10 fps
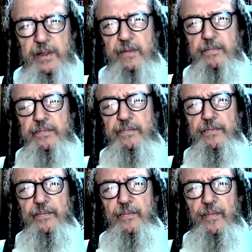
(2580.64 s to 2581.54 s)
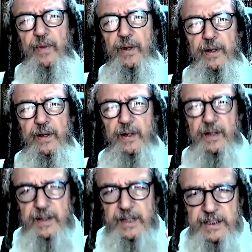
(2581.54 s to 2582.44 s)
mitim.
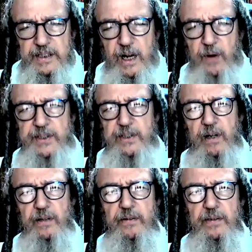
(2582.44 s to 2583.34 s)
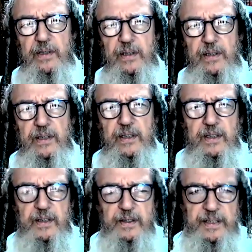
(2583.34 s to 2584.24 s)
This is how it's done.
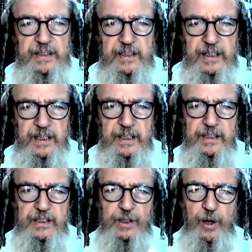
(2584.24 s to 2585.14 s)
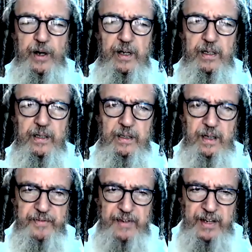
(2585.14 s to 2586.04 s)
This is Torah
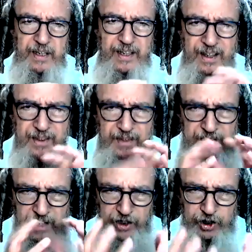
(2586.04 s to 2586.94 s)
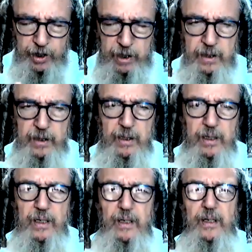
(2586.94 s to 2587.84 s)
Chafei in the nutshell.
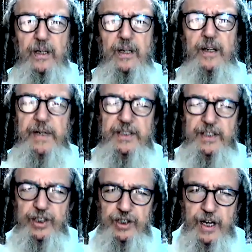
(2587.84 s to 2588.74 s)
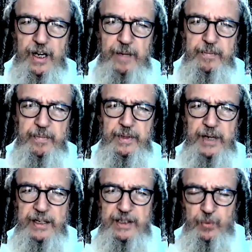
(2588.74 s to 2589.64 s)
Yitz Hashem,
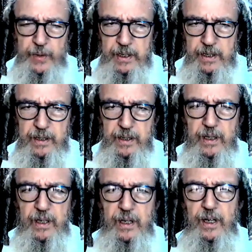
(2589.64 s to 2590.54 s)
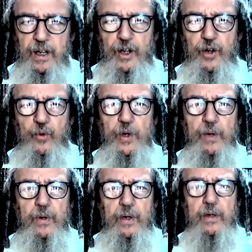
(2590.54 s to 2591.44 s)
next week, we
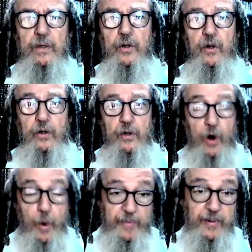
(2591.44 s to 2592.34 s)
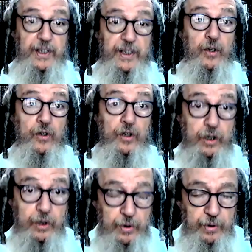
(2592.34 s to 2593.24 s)
will hopefully
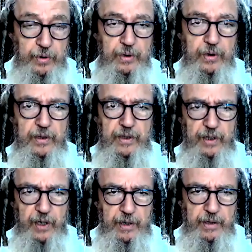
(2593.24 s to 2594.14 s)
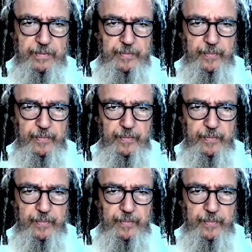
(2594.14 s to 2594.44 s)
conclude the Torah